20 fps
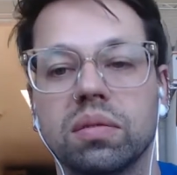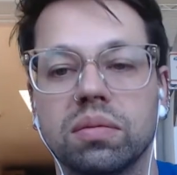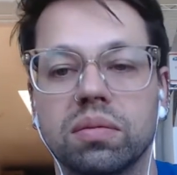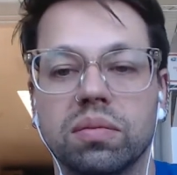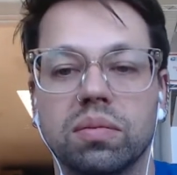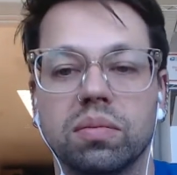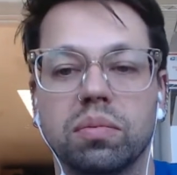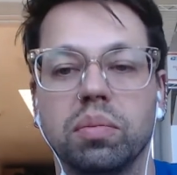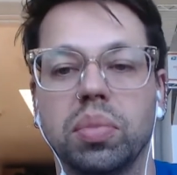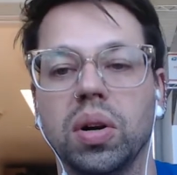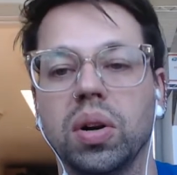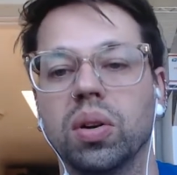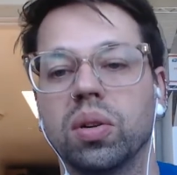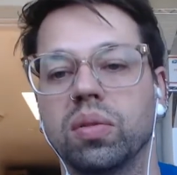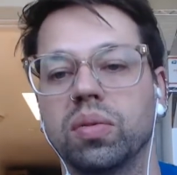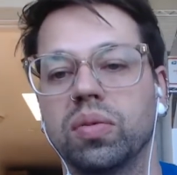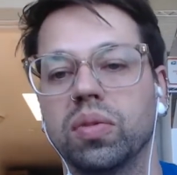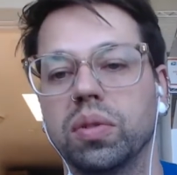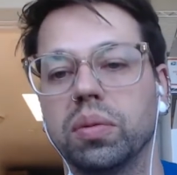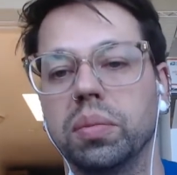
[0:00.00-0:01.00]
part for
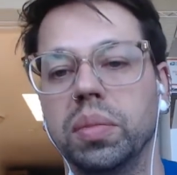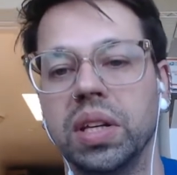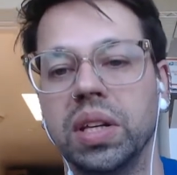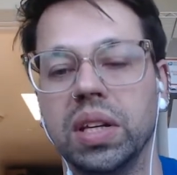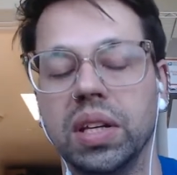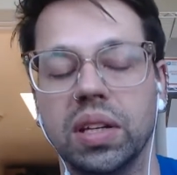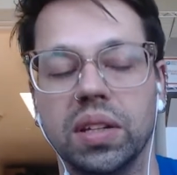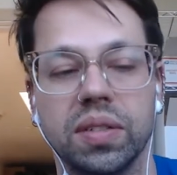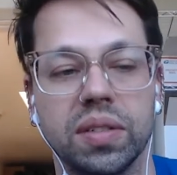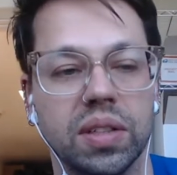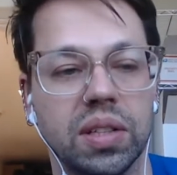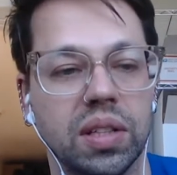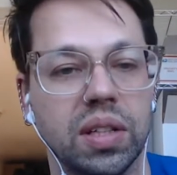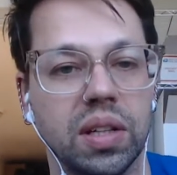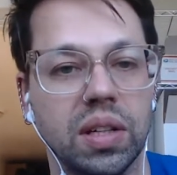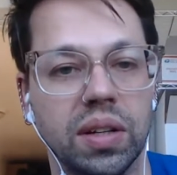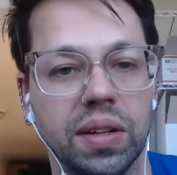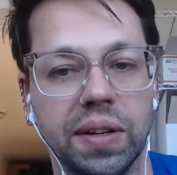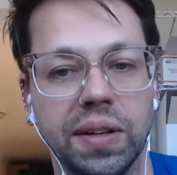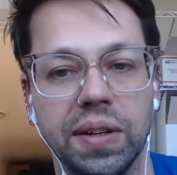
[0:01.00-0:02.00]
me.
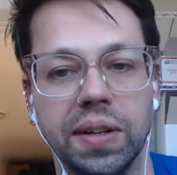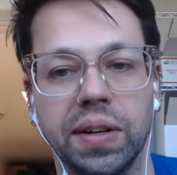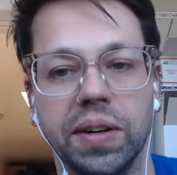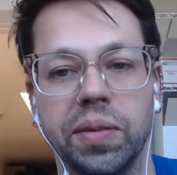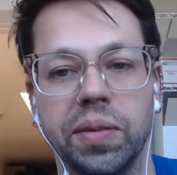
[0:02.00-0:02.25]
Um,